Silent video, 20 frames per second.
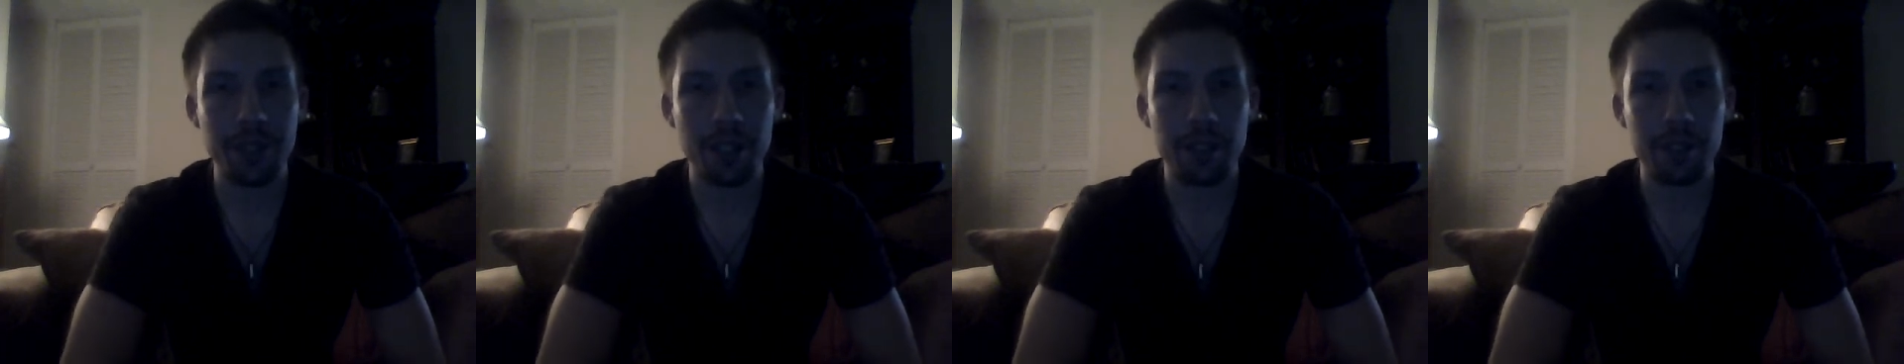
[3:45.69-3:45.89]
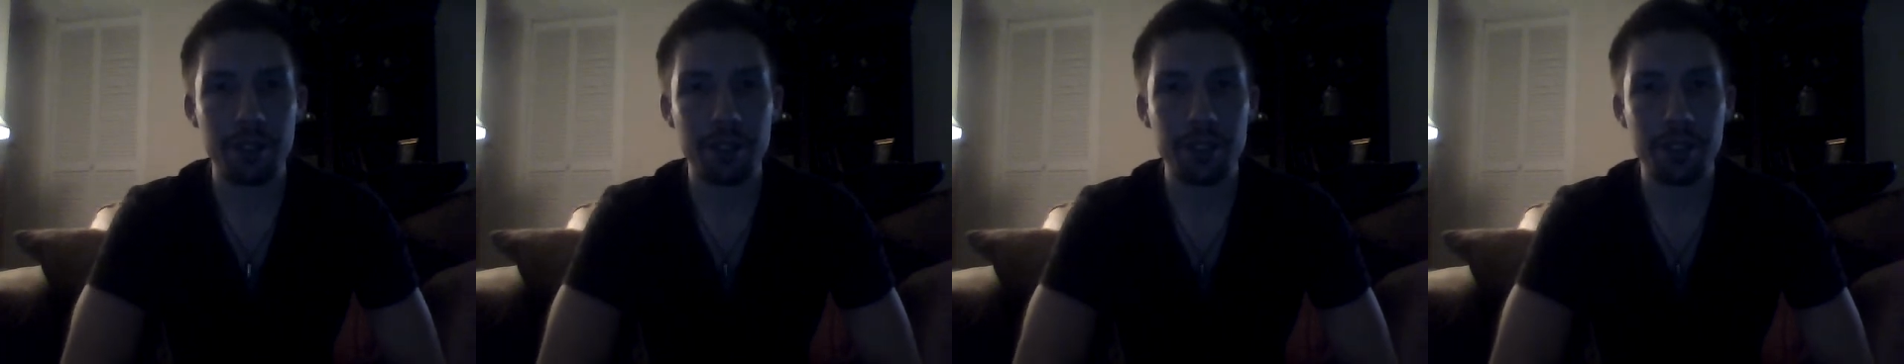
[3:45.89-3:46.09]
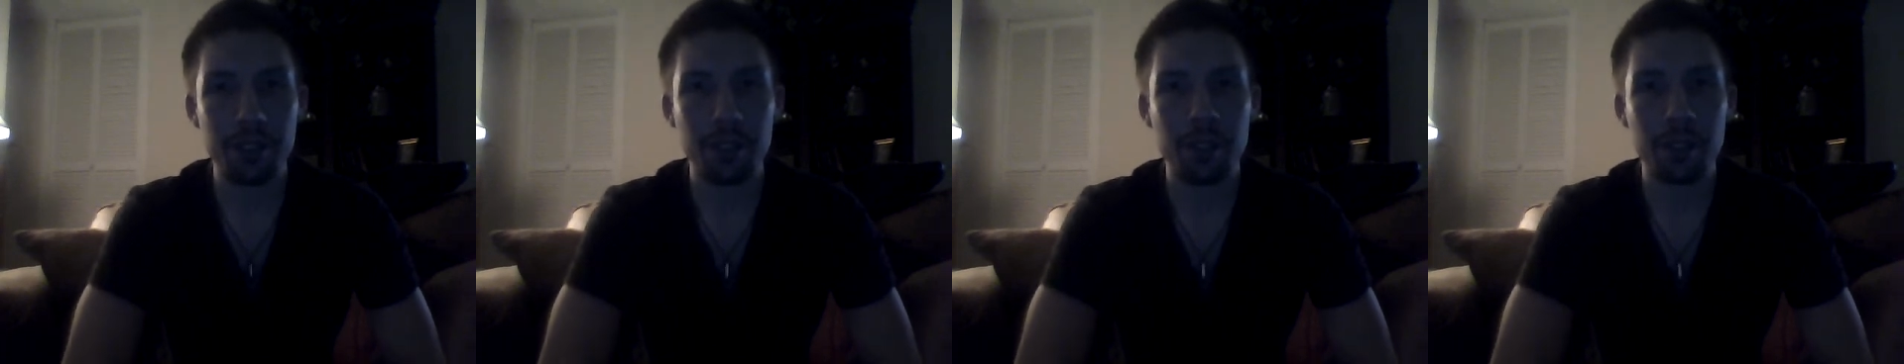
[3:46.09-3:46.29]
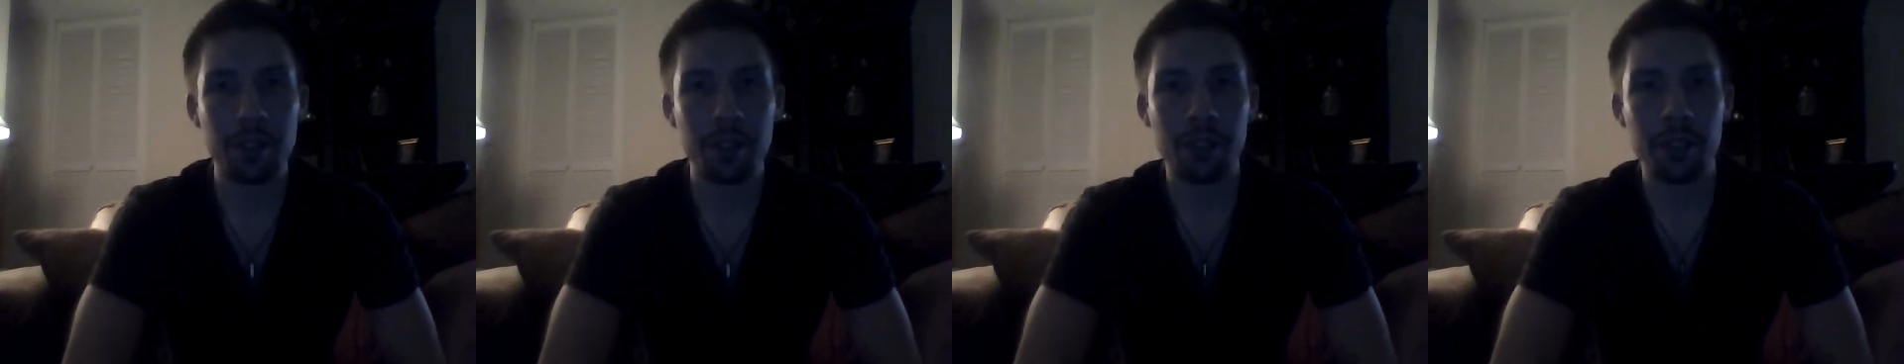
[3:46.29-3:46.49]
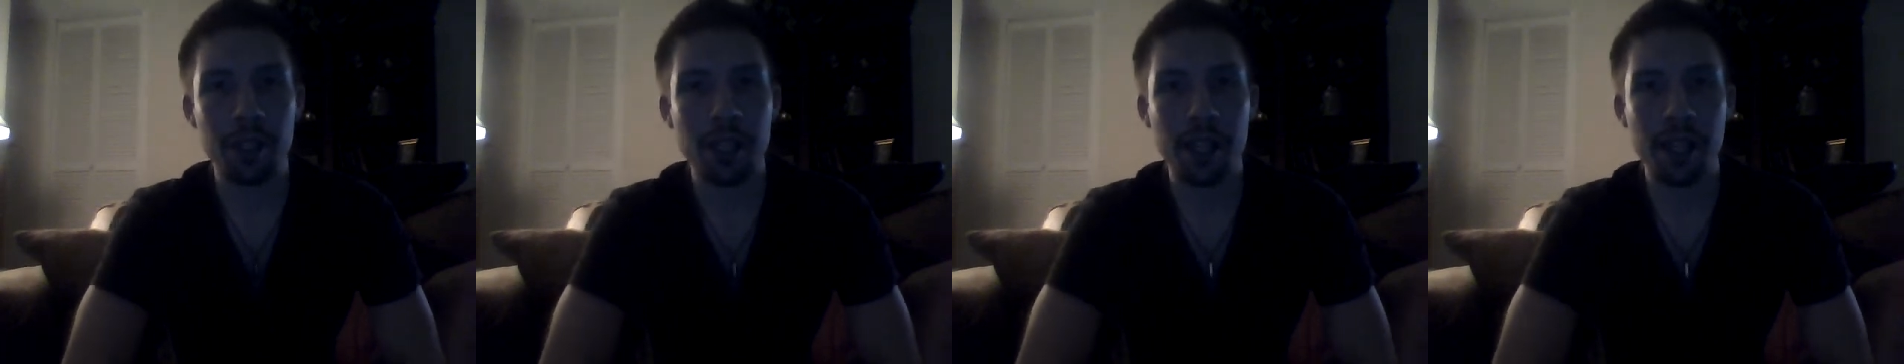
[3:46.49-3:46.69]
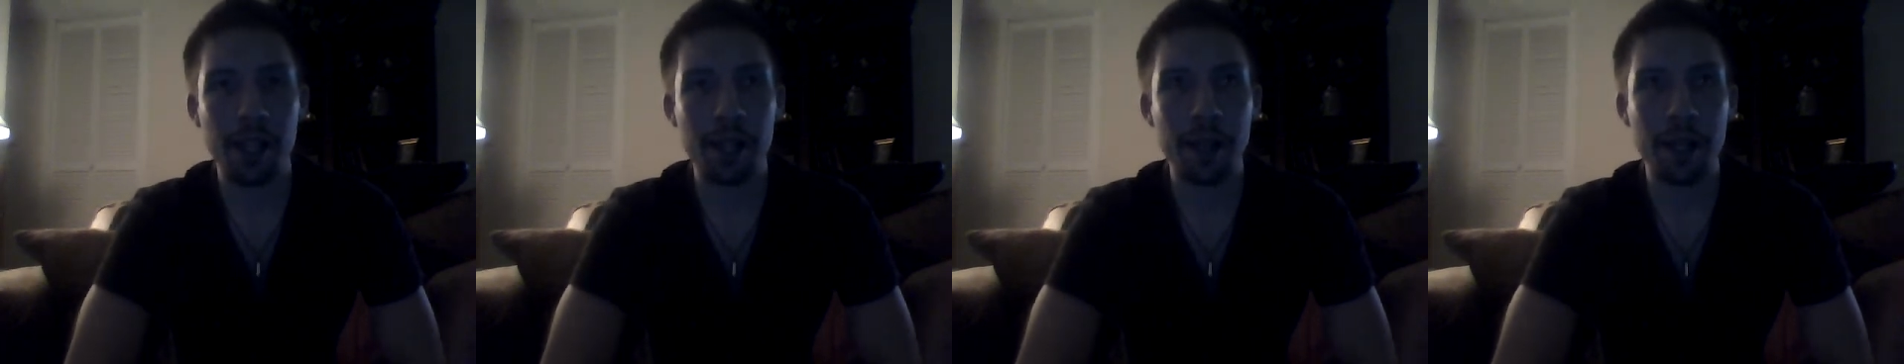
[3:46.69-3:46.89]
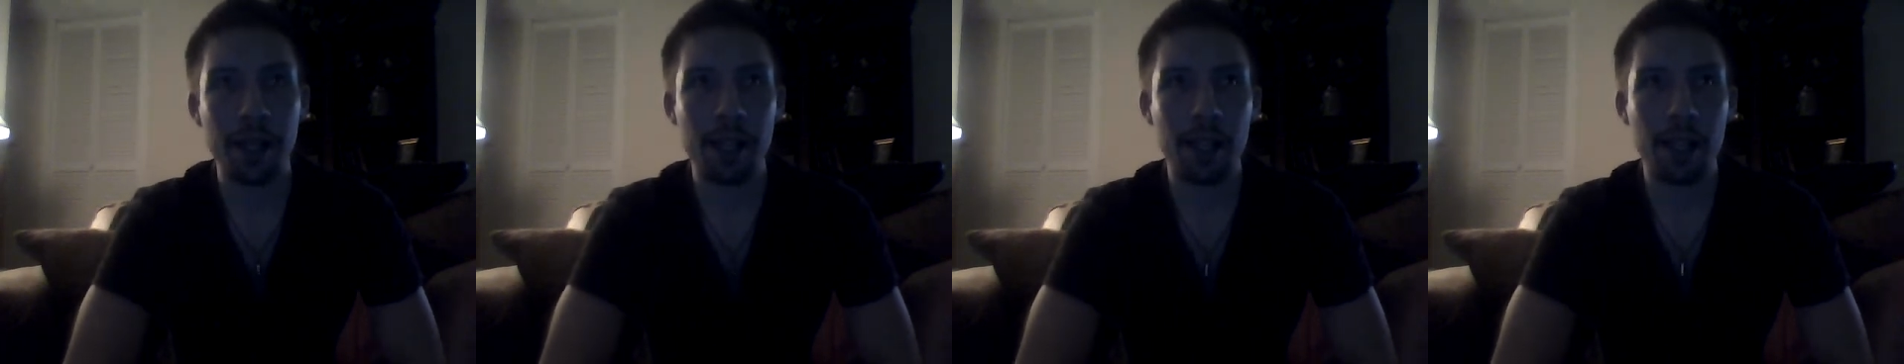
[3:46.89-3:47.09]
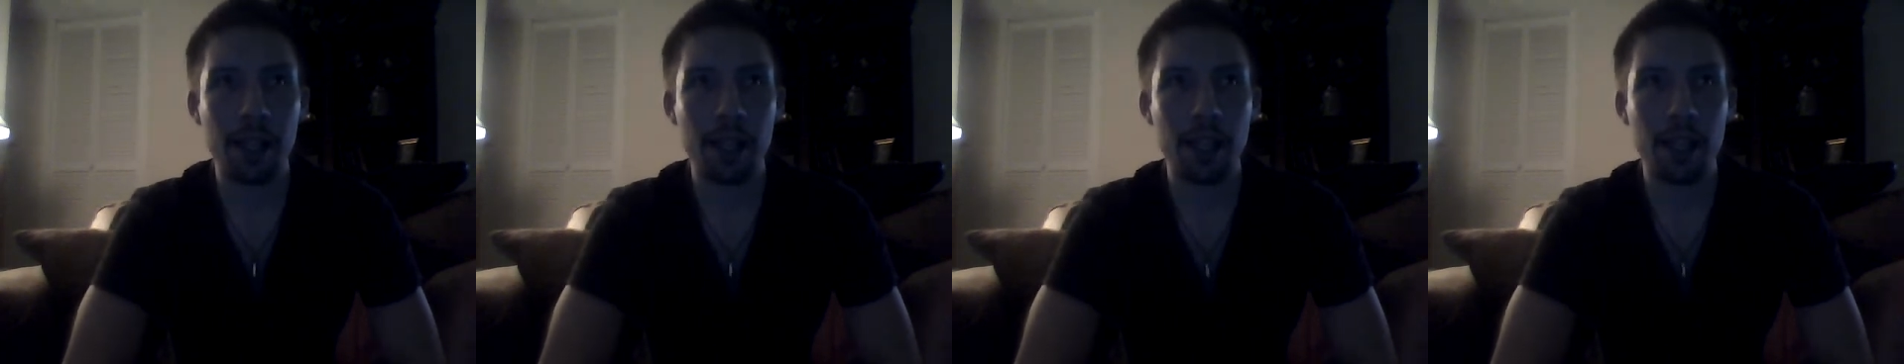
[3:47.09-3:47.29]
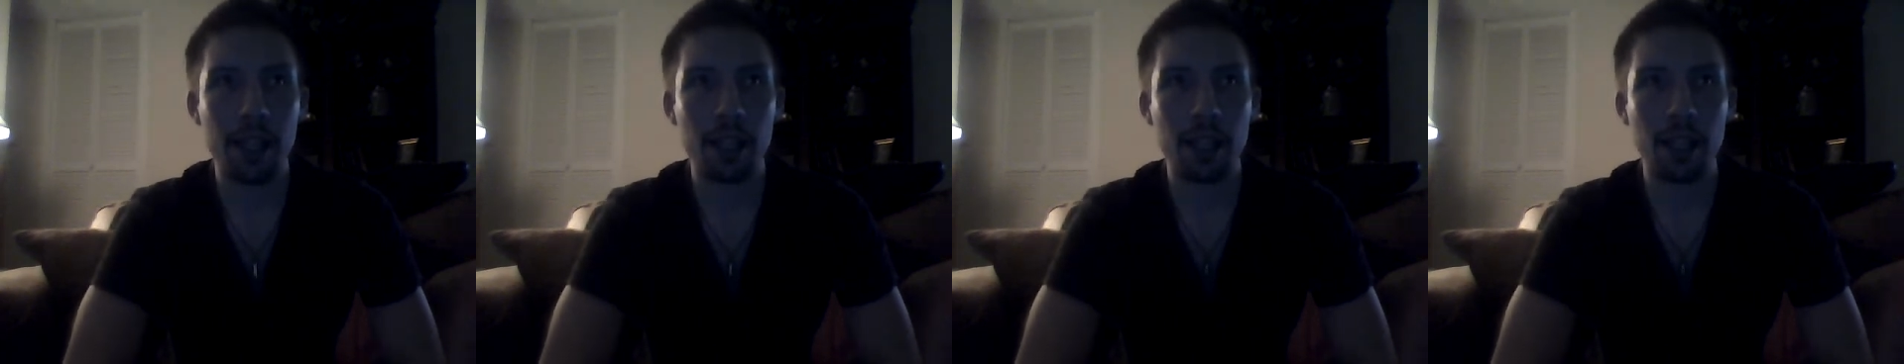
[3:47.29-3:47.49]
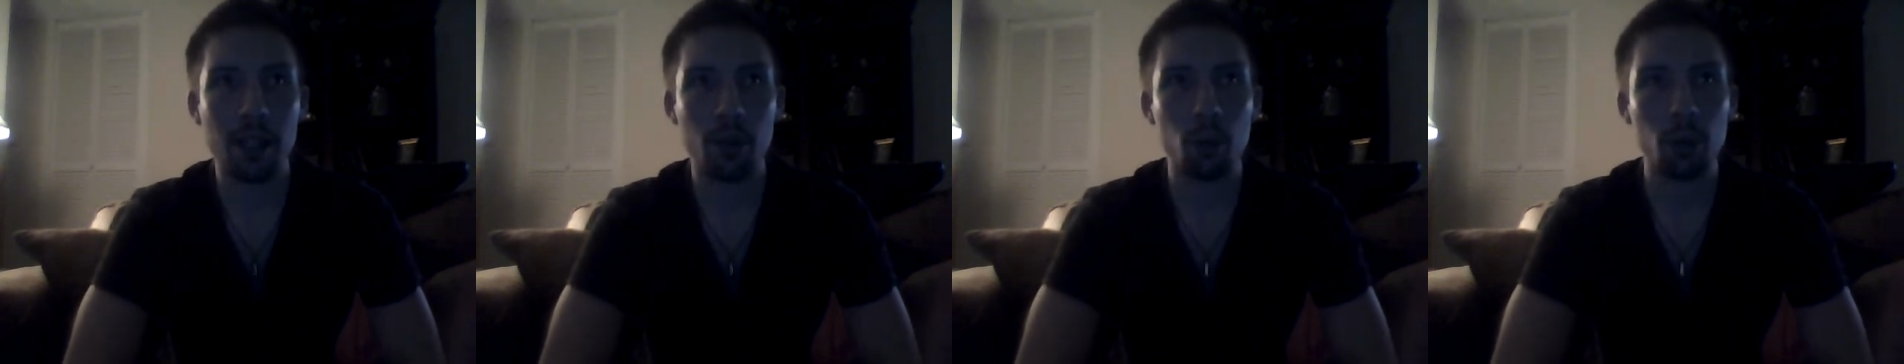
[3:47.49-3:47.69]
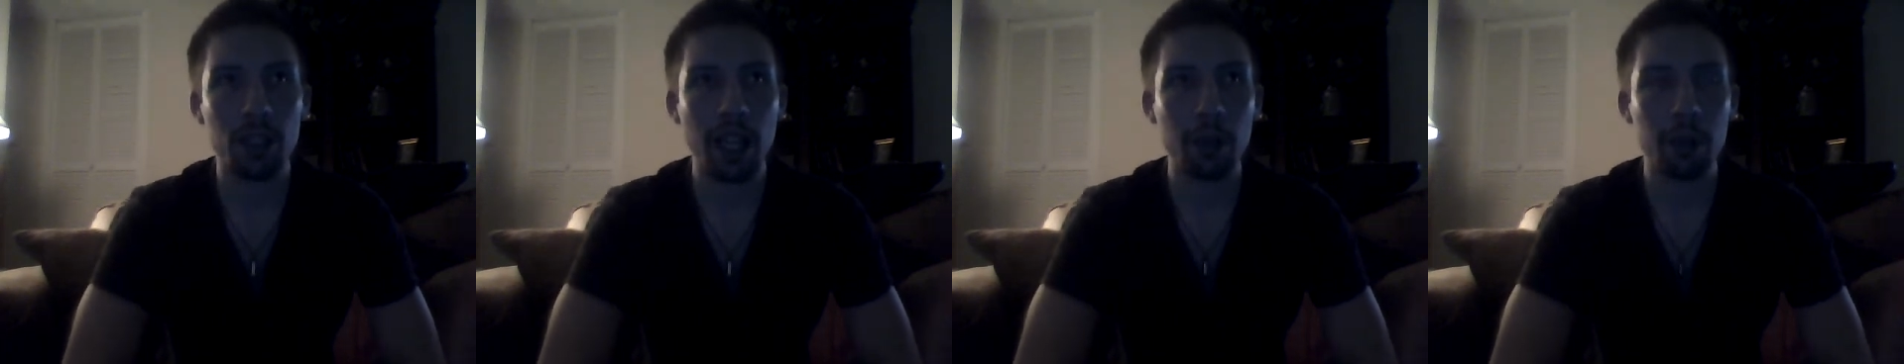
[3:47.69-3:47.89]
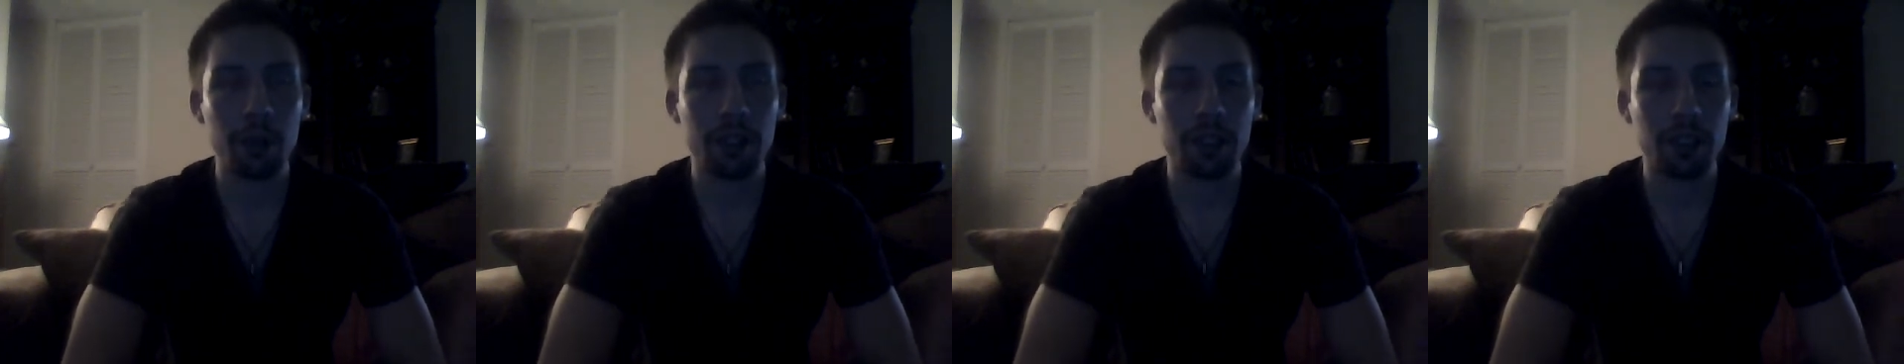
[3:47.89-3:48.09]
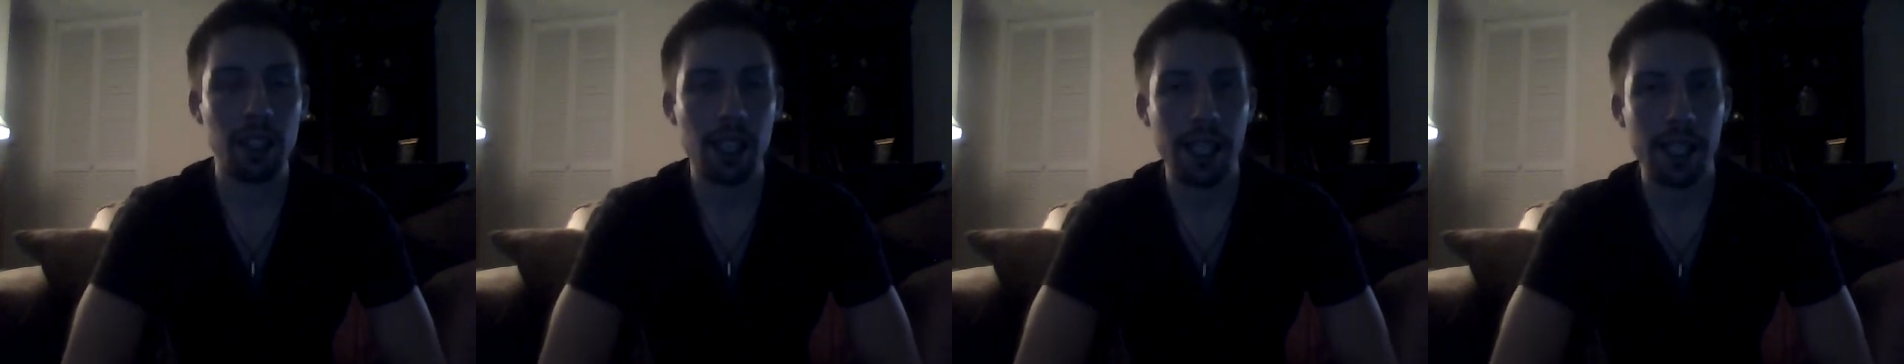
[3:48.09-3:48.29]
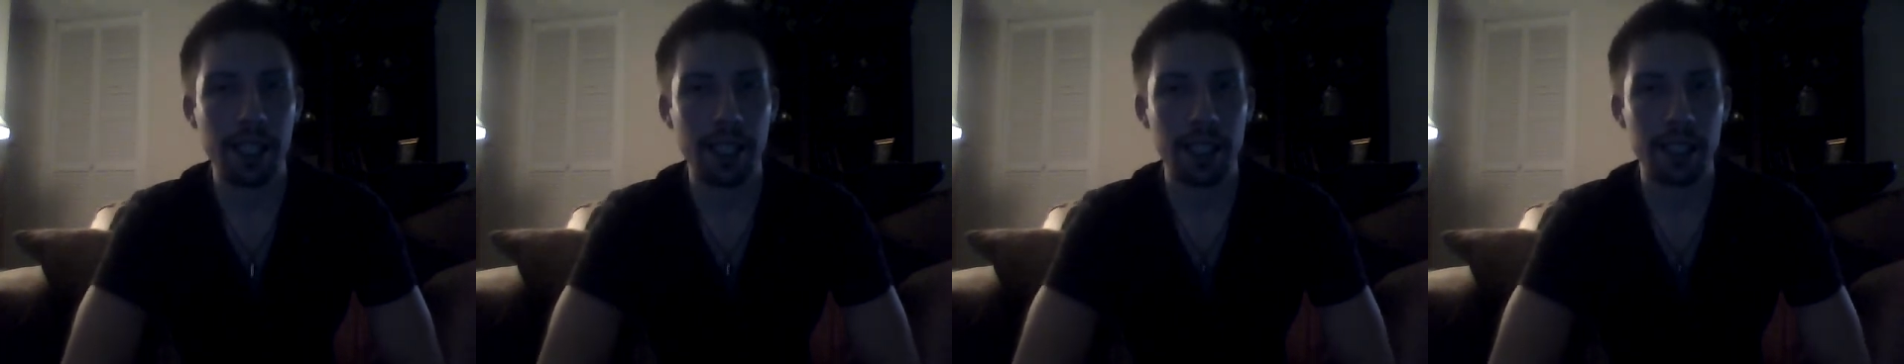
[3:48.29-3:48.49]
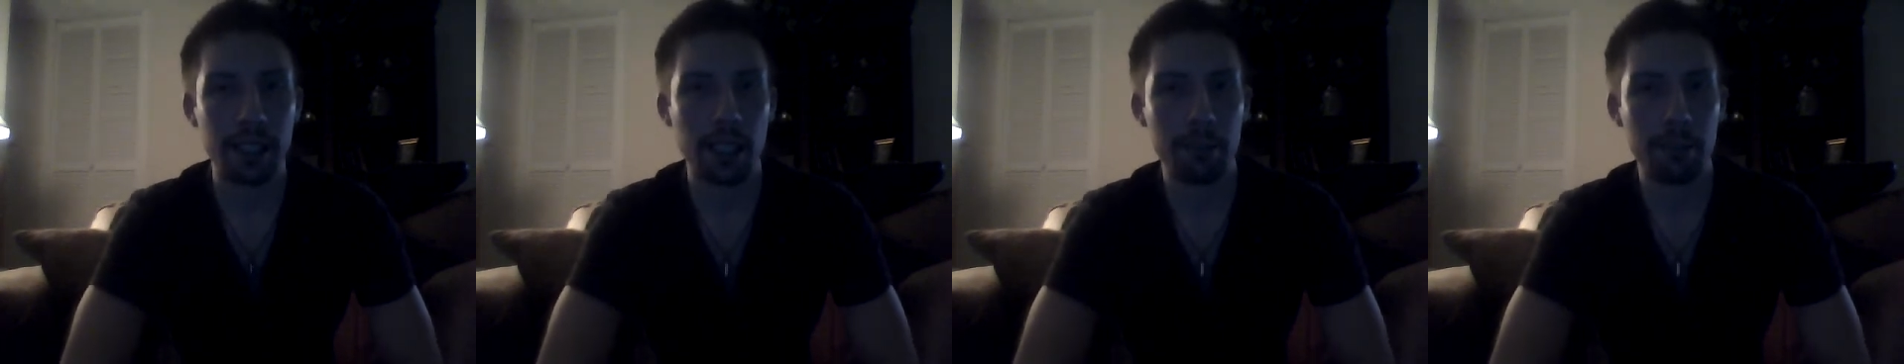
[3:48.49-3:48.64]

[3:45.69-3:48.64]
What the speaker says: And so what I would like,